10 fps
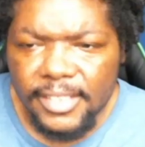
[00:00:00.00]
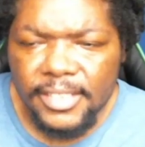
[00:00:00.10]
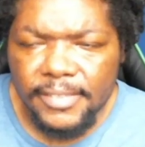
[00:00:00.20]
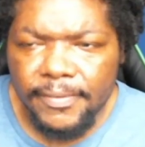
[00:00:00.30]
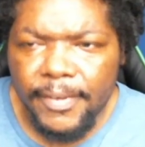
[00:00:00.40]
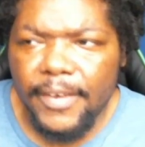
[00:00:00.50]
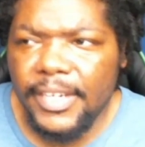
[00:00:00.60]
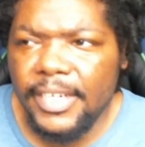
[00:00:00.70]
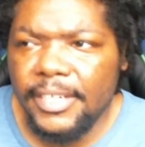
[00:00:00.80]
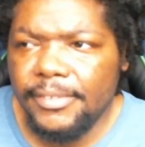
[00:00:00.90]
just
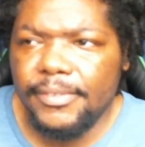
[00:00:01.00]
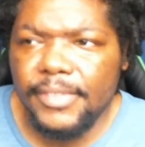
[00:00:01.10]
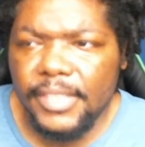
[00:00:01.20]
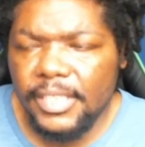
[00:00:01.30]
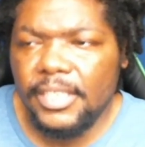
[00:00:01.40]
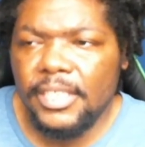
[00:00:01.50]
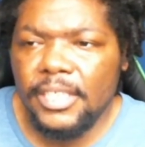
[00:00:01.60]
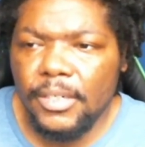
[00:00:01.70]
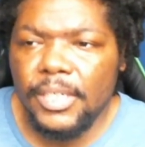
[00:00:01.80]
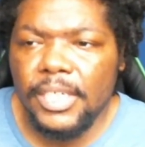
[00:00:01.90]
very, you
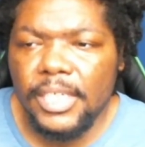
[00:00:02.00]
know,